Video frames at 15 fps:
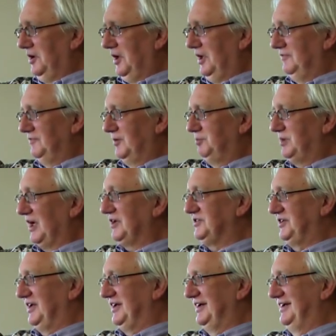in the
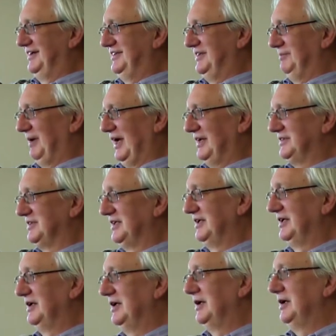Brexit debate.
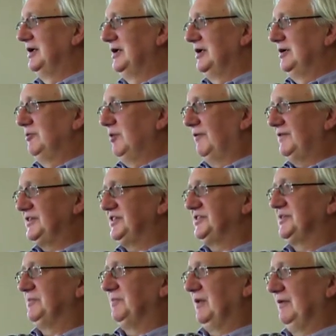Well, this
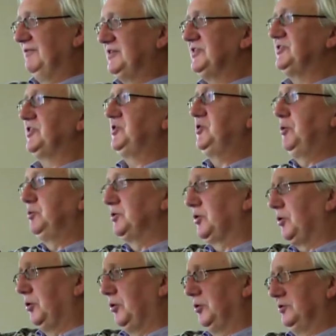is a
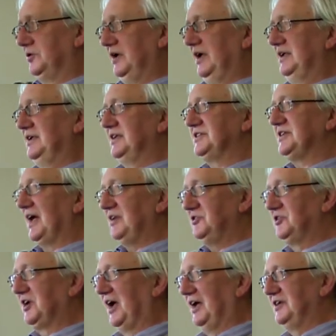unicorn in the
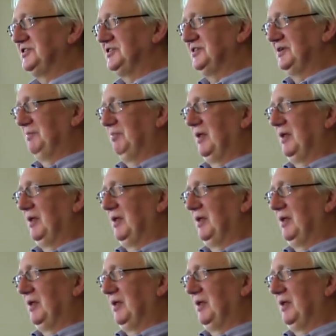Assange case,